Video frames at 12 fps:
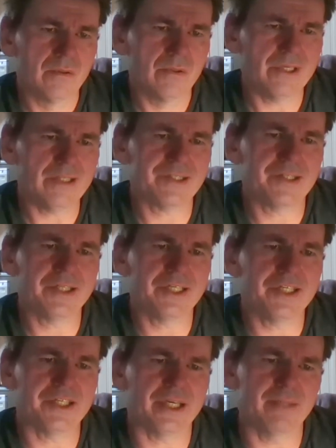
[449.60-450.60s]
Well, that's the
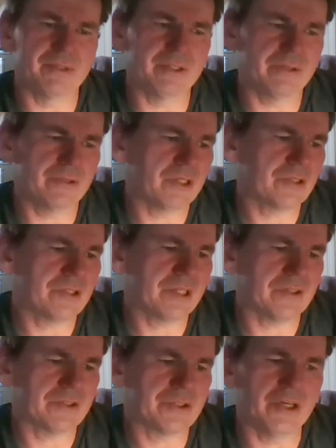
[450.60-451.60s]
thing, James. That's the
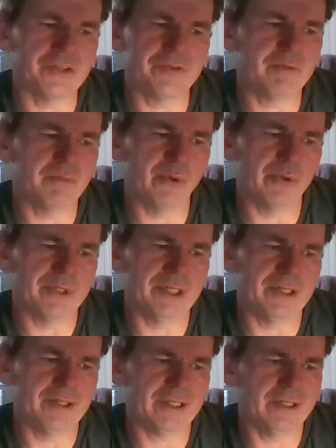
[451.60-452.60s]
thing that strikes me more than
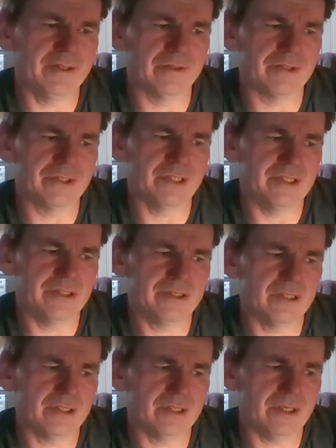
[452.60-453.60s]
anything else, is
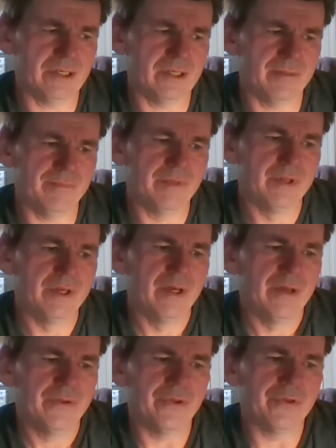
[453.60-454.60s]
that
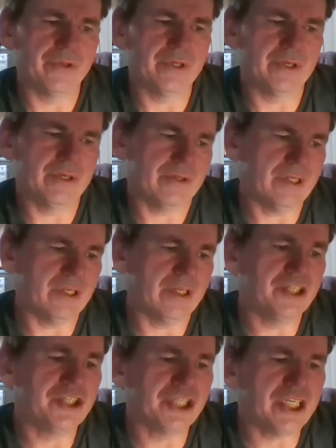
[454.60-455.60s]
the
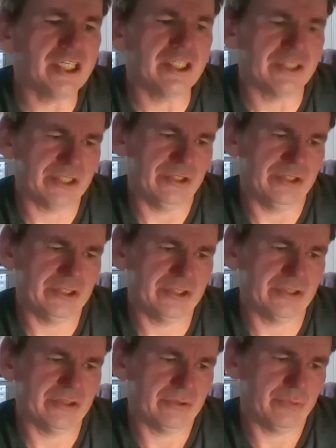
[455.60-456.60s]

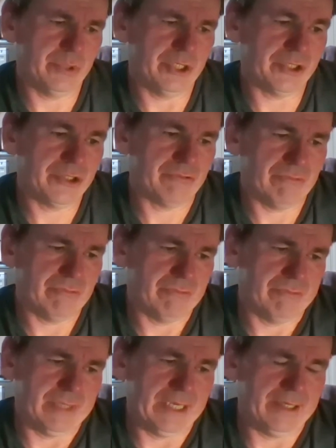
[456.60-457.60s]
ingeniousness which
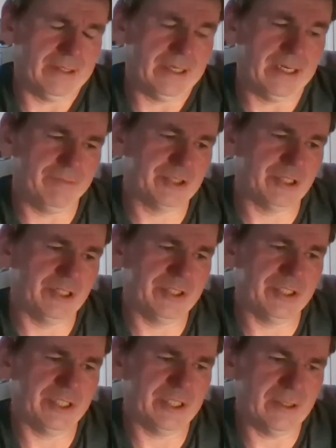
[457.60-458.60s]
the
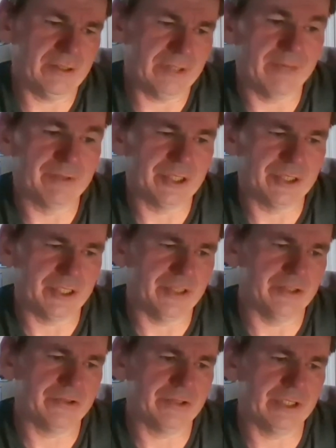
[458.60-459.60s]
advertising
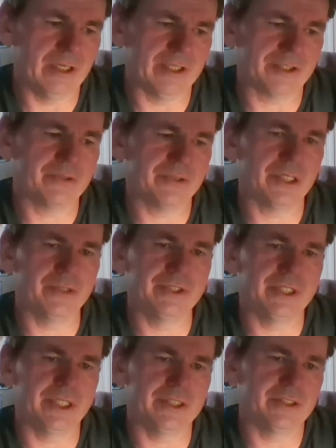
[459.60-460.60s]
industry likes to
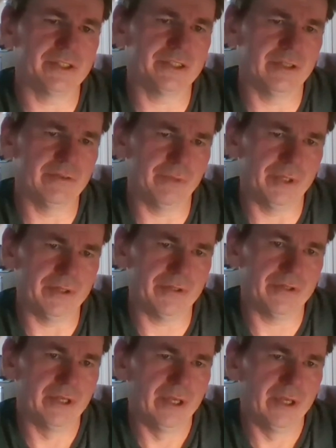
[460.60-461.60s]
associate itself with